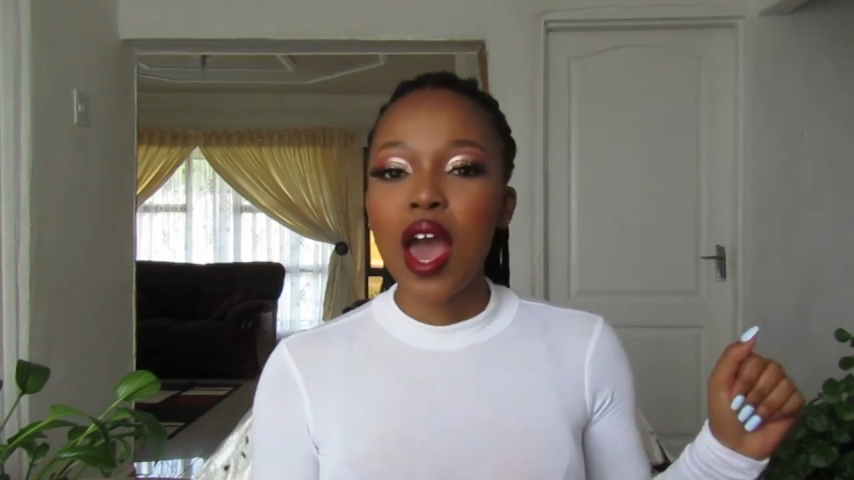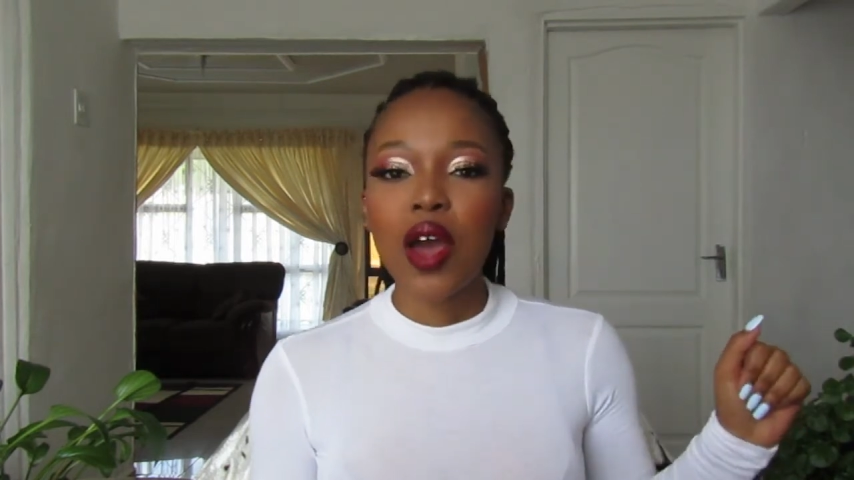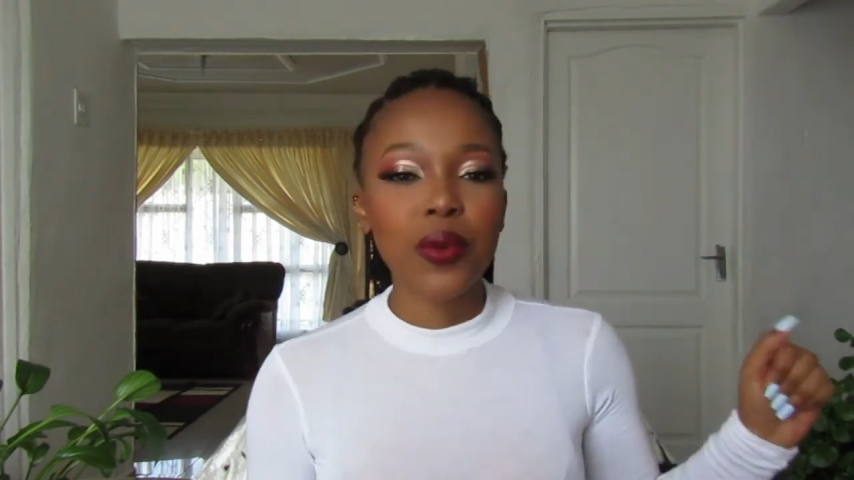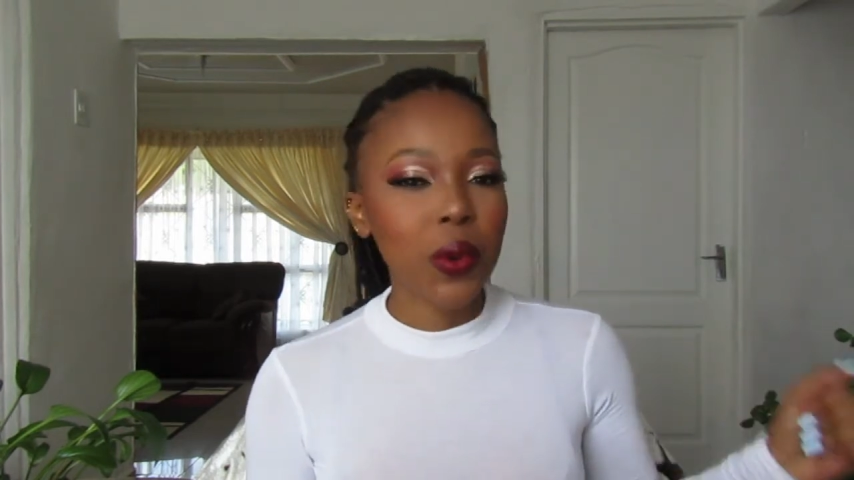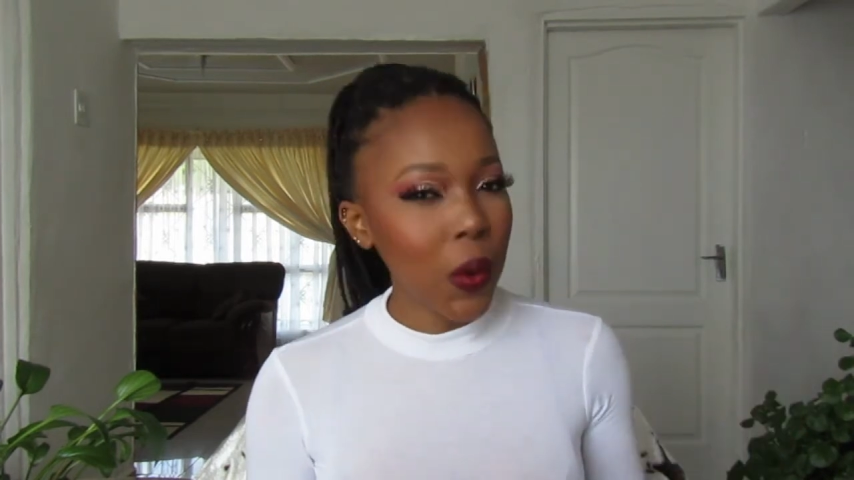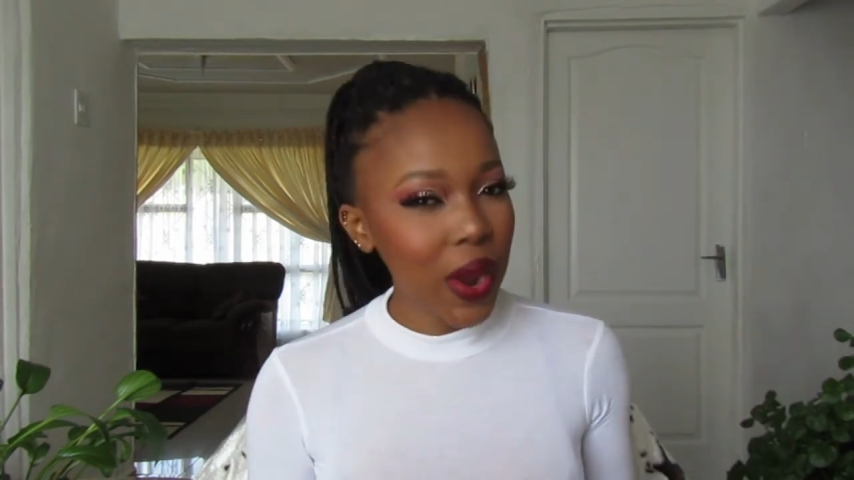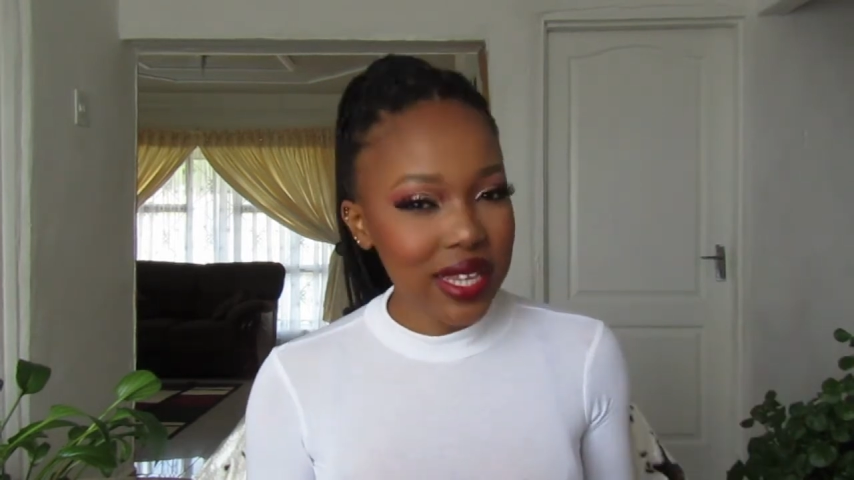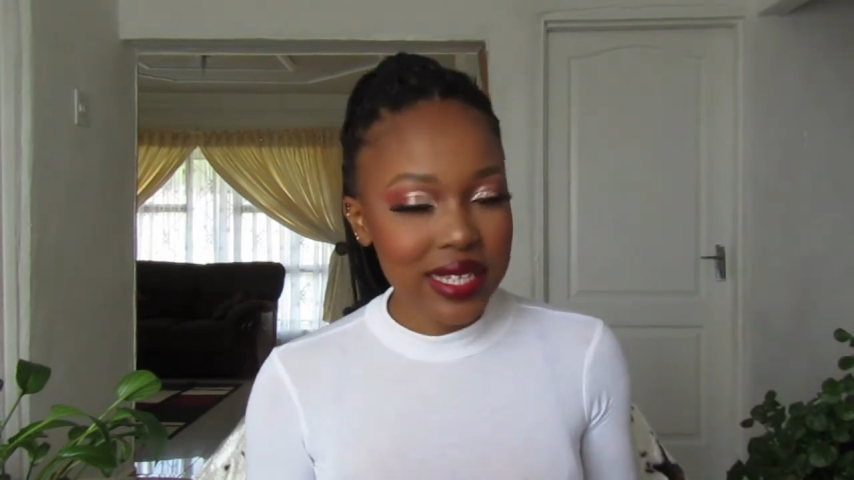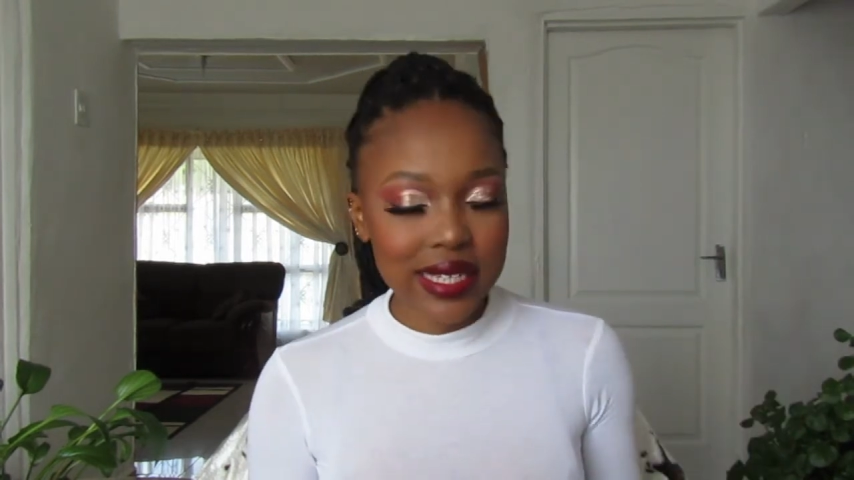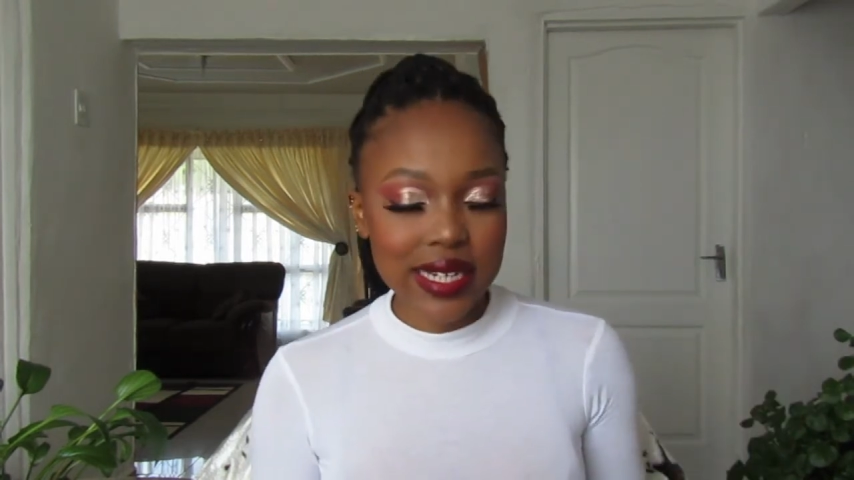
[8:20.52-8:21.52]

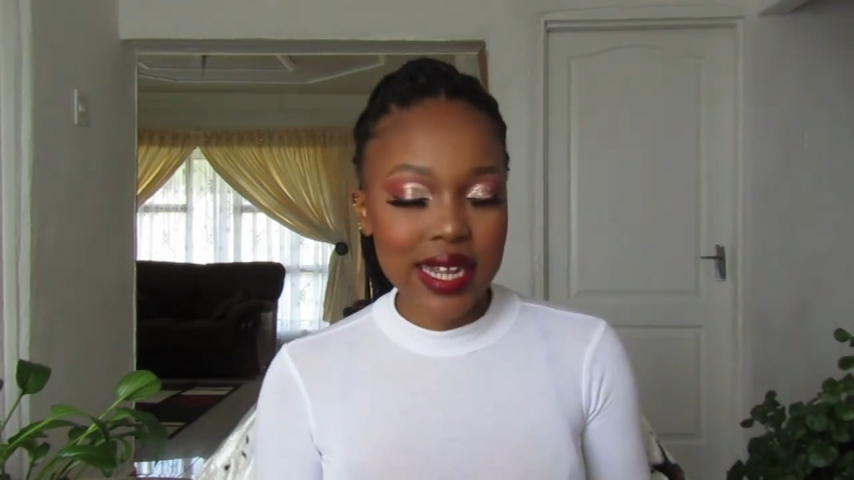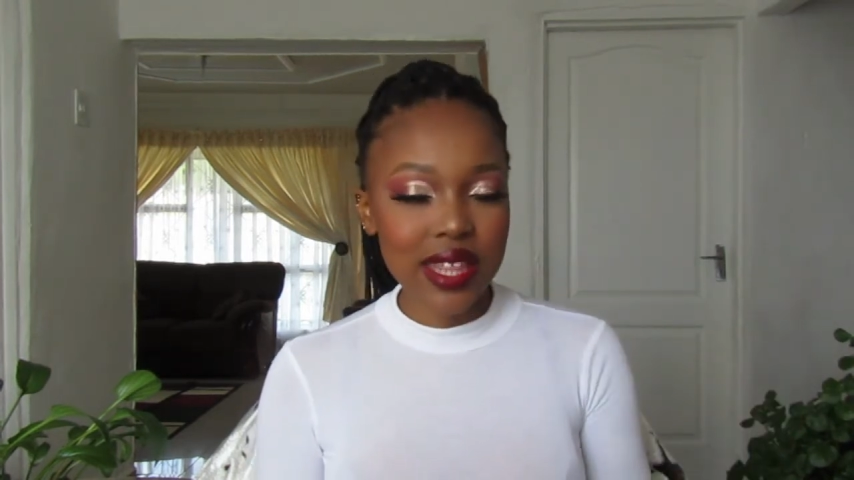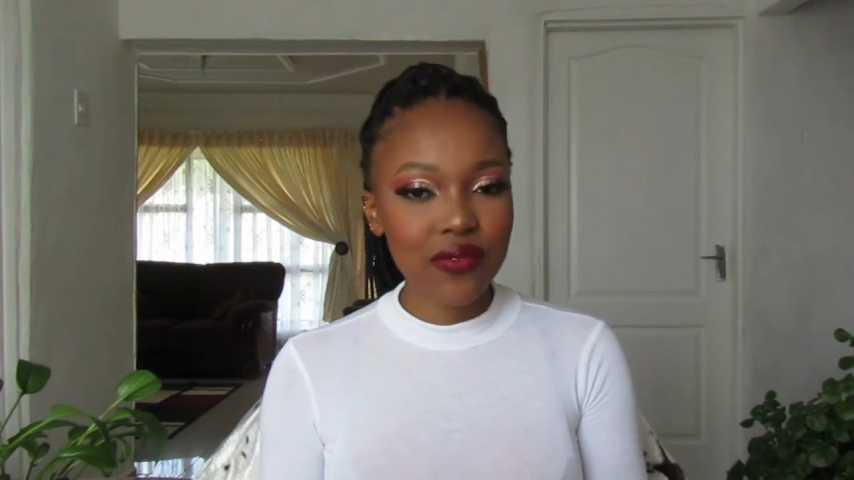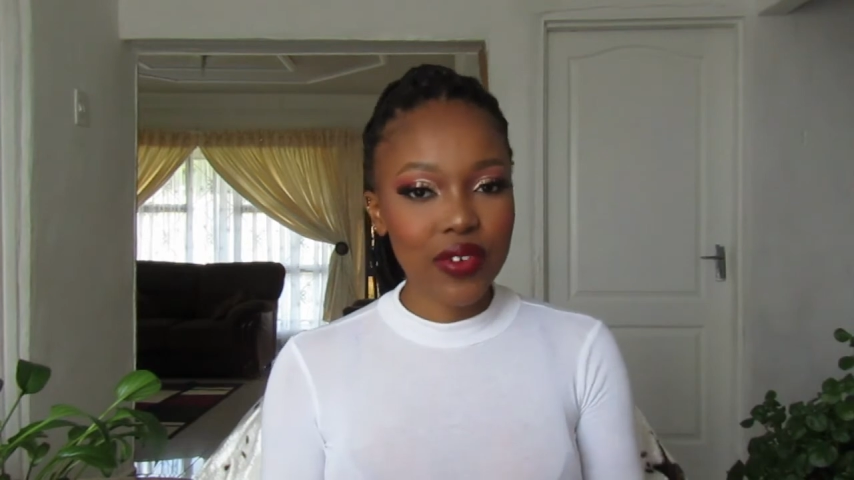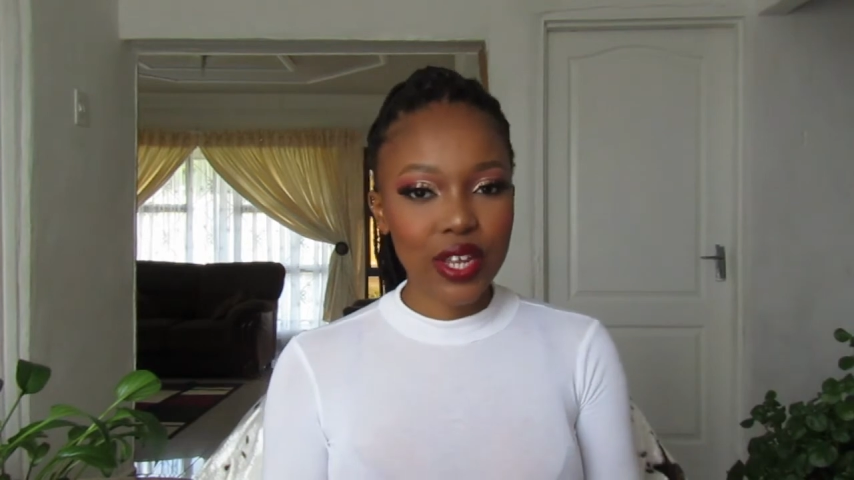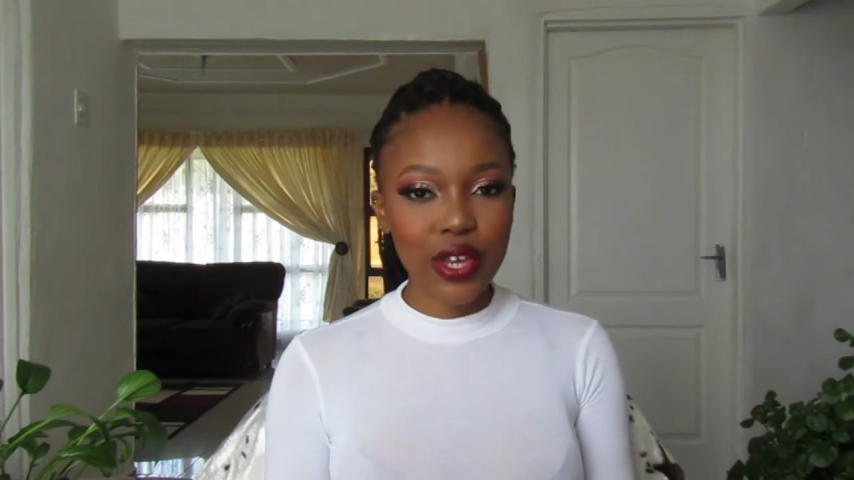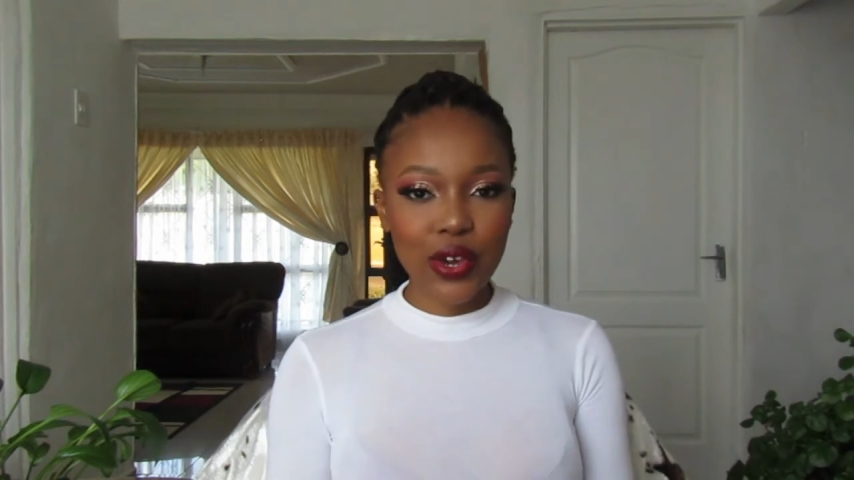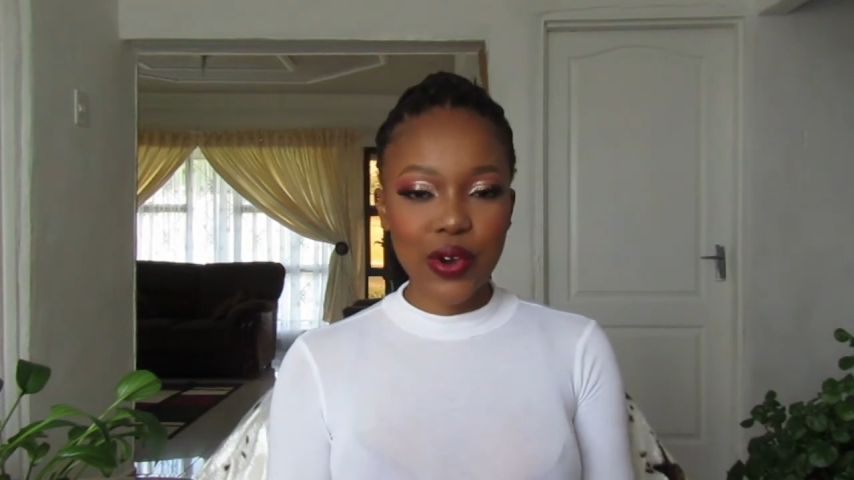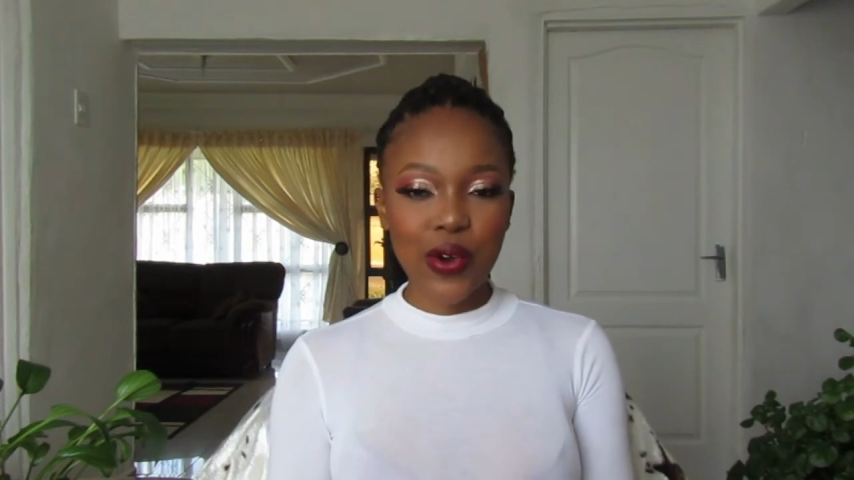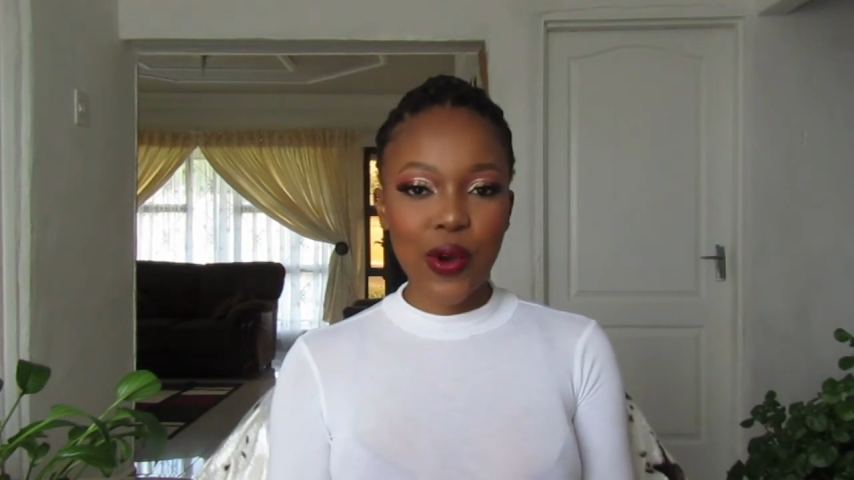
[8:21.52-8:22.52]
request another
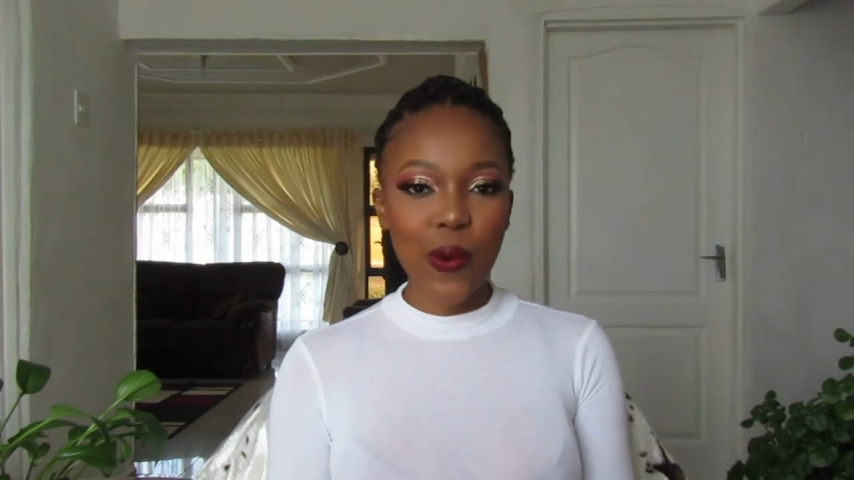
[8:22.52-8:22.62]
video,